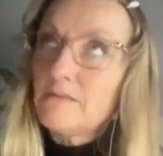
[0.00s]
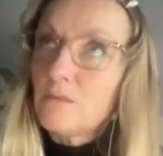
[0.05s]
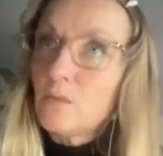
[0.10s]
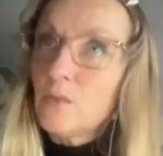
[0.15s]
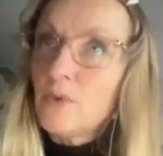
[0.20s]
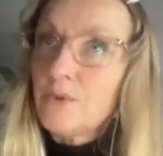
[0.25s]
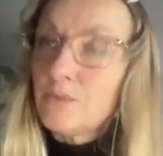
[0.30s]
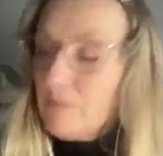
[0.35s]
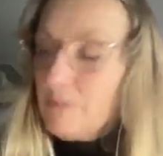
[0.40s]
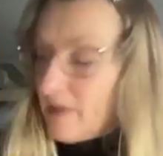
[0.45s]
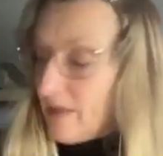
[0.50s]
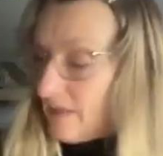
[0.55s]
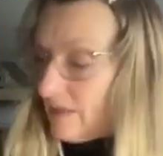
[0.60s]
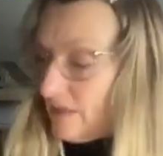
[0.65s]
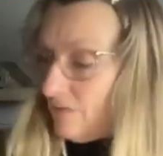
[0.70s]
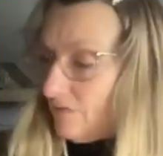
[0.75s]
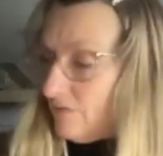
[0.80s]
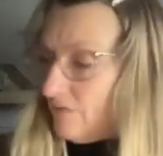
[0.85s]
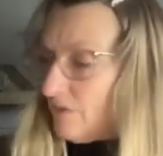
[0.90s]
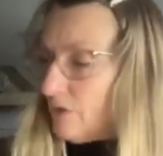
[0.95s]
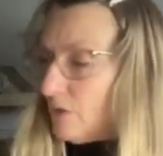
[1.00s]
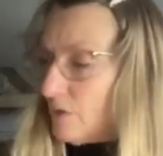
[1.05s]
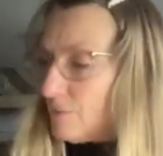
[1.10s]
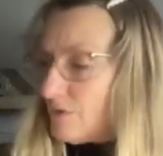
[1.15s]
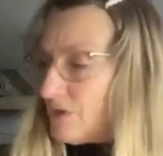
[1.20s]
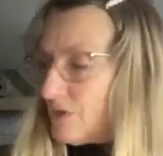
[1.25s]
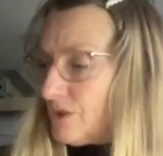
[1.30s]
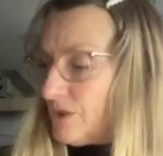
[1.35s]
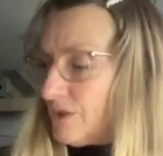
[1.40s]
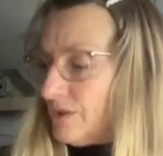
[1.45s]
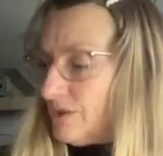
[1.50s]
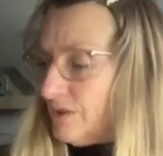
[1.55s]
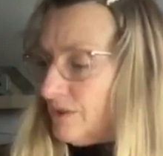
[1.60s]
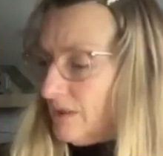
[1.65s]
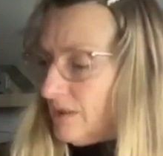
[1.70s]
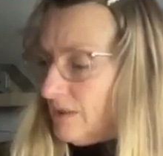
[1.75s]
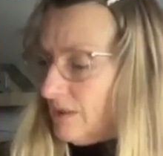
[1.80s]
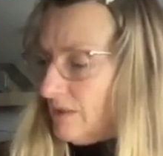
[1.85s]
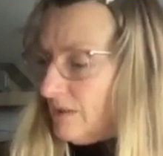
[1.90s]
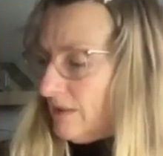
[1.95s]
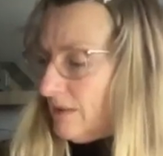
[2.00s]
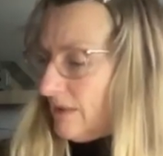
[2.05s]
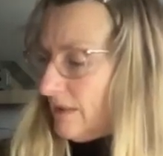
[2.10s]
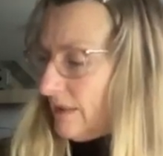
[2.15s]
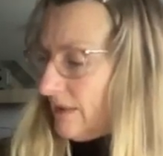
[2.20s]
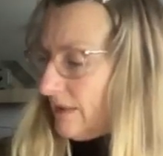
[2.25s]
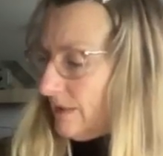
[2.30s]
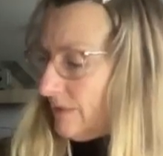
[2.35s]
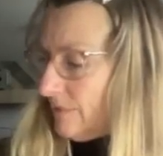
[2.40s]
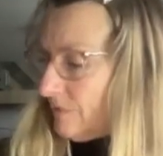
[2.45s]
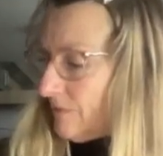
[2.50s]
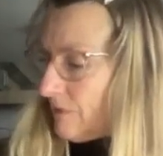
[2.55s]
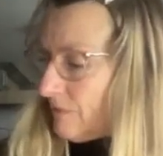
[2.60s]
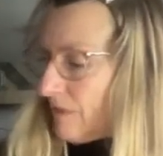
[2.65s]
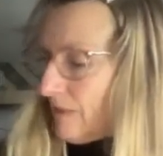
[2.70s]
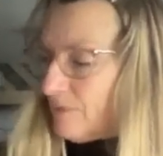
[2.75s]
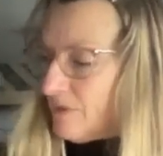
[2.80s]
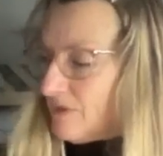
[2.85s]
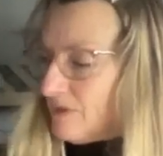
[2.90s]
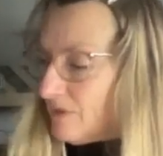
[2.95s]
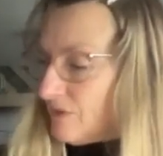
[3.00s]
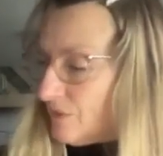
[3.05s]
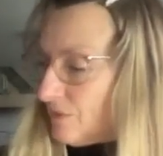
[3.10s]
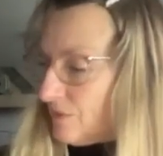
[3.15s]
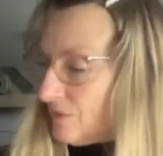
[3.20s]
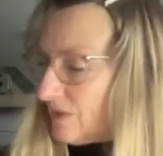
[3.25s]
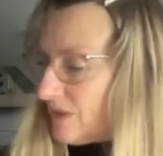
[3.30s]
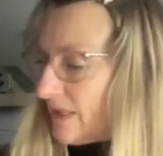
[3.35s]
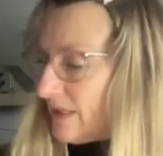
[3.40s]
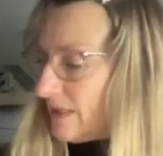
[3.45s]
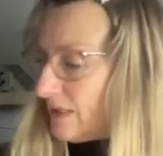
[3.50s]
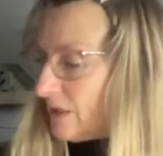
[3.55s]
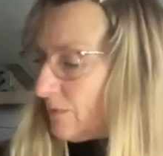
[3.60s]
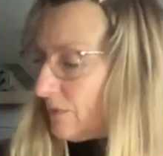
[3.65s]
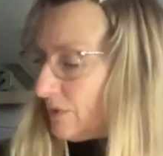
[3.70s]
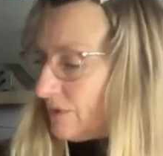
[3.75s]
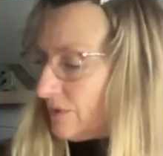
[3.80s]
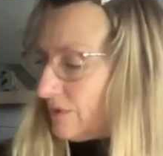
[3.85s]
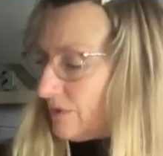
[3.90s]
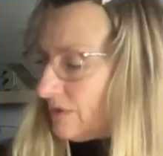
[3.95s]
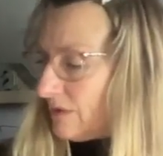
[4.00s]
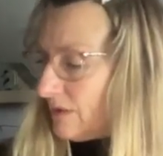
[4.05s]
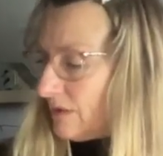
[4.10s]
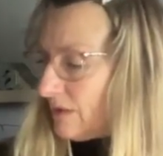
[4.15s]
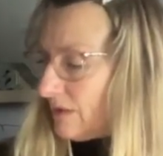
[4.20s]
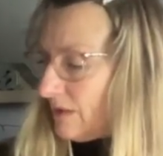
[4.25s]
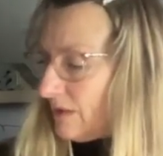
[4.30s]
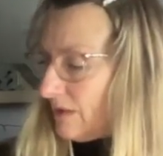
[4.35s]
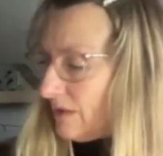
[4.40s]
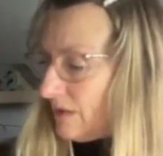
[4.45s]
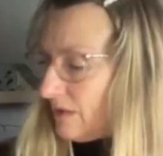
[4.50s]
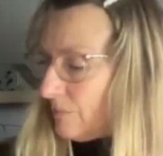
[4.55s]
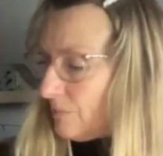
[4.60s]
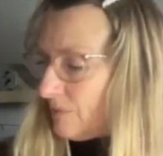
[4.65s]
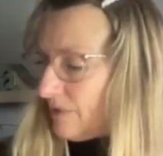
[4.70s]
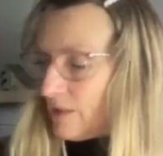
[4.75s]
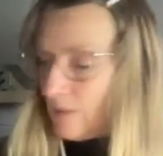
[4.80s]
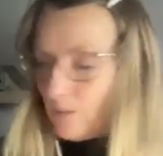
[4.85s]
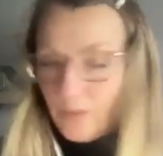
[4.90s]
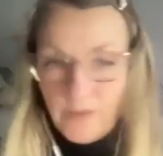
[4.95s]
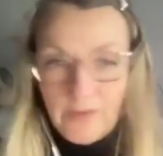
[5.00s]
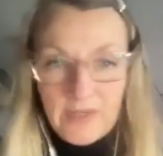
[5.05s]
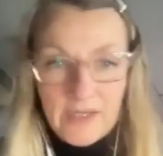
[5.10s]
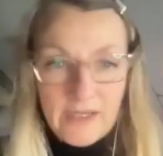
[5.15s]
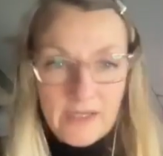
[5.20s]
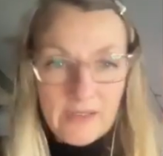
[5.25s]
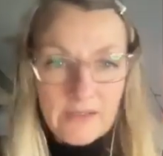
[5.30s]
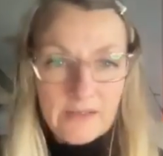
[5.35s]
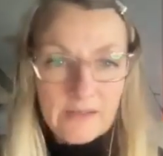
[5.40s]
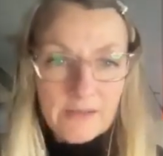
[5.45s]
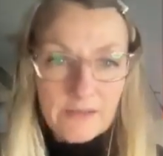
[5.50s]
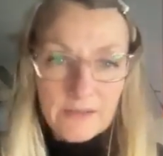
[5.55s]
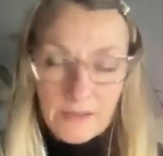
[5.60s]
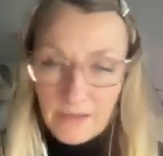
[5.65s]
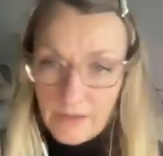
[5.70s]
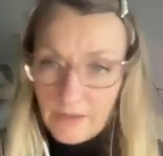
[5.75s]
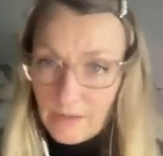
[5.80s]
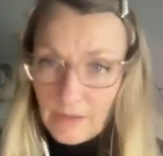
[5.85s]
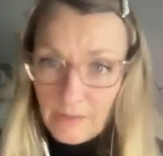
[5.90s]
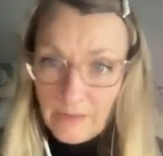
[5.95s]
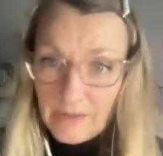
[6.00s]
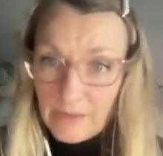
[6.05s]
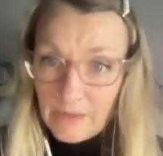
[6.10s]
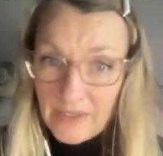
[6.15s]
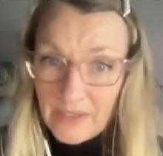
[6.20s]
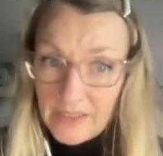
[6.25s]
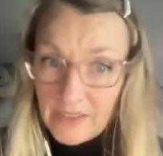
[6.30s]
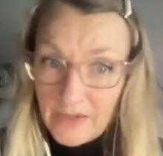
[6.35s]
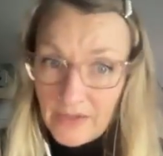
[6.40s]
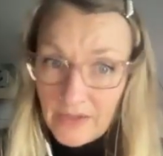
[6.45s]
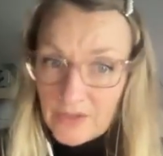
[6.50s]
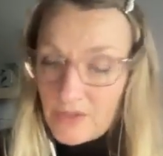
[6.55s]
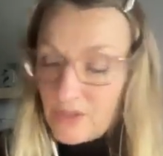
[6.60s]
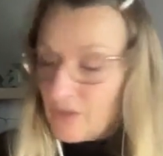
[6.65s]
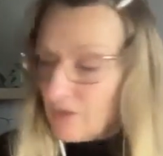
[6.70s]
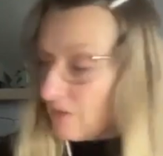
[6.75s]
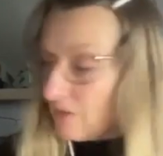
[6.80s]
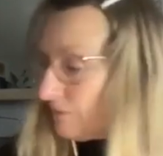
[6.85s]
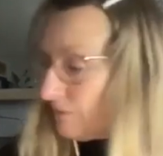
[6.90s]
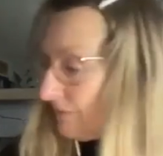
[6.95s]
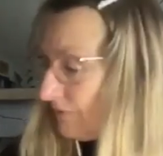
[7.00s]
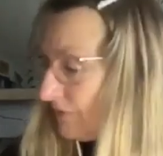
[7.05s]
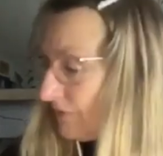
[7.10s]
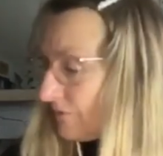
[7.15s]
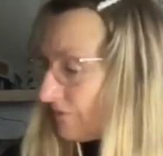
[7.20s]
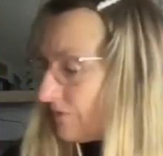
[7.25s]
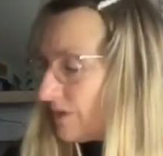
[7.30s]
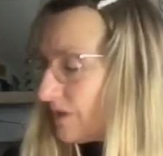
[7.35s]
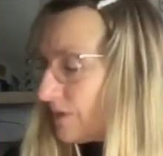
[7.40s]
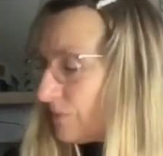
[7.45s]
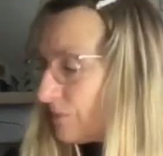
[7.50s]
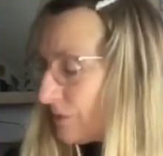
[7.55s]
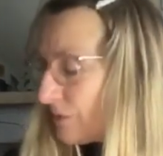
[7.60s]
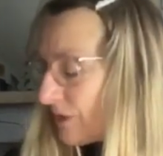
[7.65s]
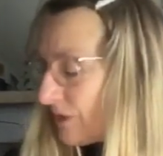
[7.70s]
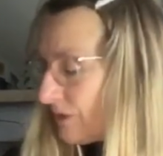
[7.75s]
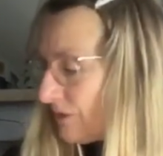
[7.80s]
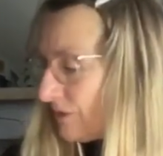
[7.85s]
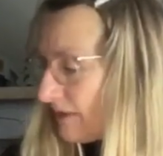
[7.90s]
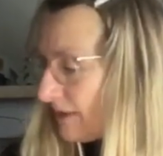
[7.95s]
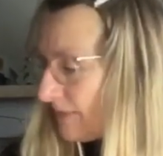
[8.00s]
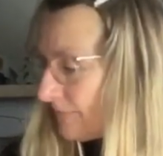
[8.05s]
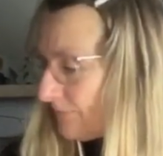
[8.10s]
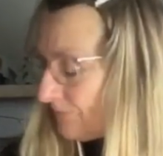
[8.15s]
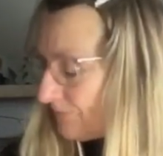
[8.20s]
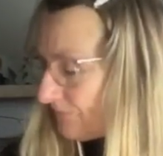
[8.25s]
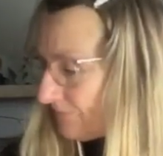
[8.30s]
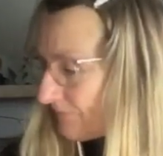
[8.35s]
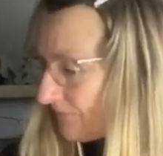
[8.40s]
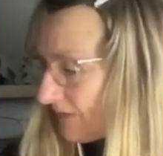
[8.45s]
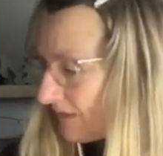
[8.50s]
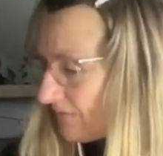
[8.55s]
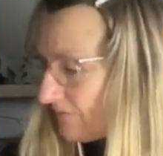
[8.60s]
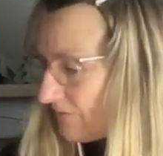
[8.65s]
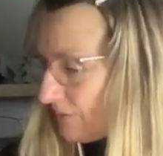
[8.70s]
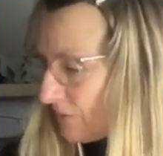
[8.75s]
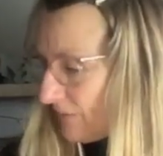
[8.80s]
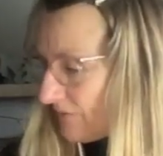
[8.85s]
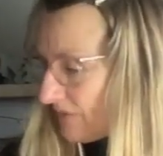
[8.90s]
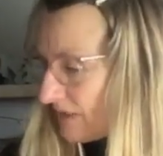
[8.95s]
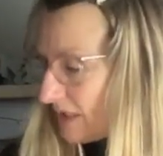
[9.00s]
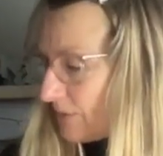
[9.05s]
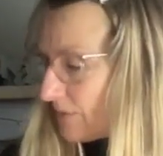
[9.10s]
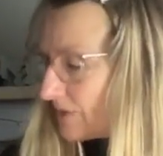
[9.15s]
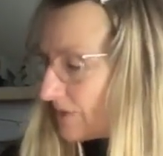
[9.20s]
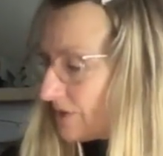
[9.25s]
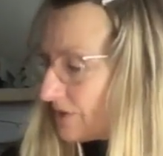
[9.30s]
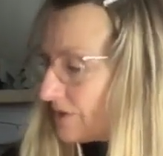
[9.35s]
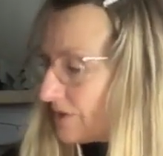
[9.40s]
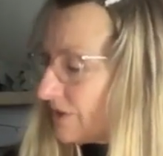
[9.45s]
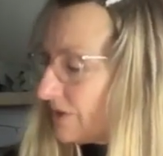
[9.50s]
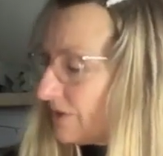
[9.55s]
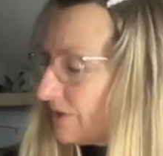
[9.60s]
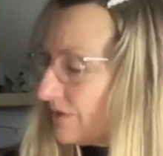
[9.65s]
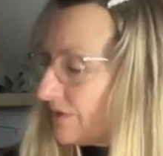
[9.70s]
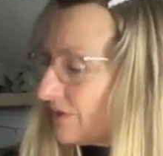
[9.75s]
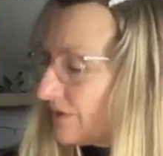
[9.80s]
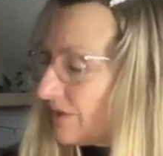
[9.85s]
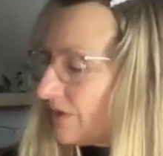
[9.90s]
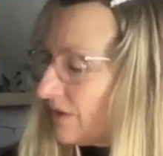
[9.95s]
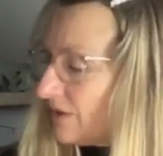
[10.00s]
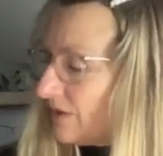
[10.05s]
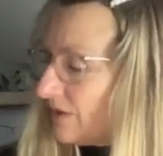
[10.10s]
one pay in full option. I'm happy to talk to anyone about that, about anything to do with the Freedom Program. If you have any questions